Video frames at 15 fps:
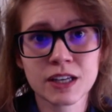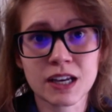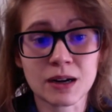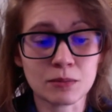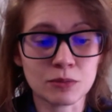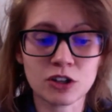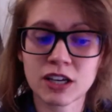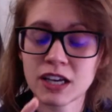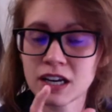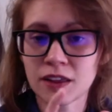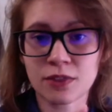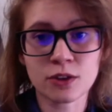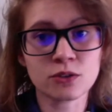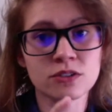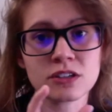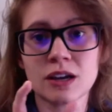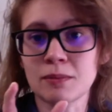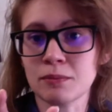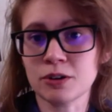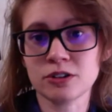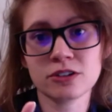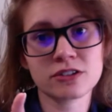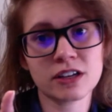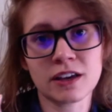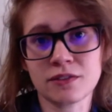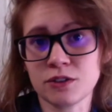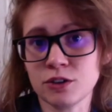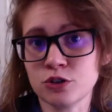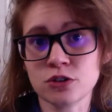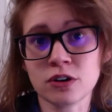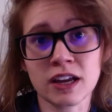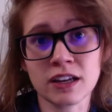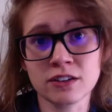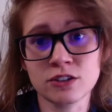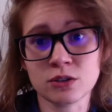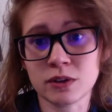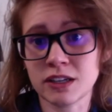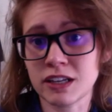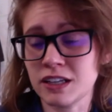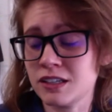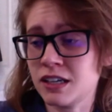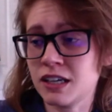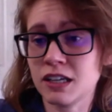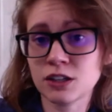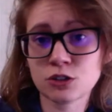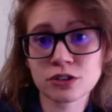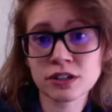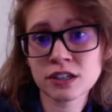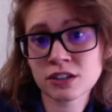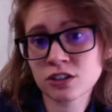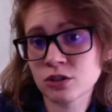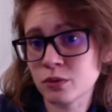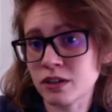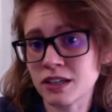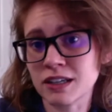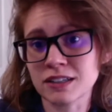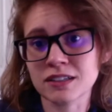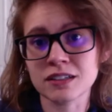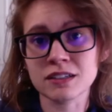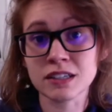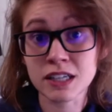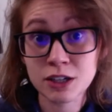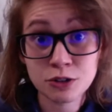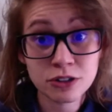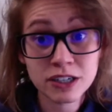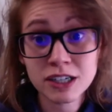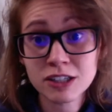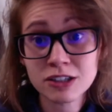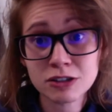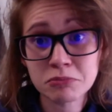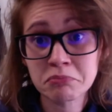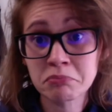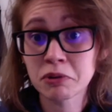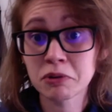And I'm looking at those numbers, at the trend. Do we need to increase? Do we need to decrease?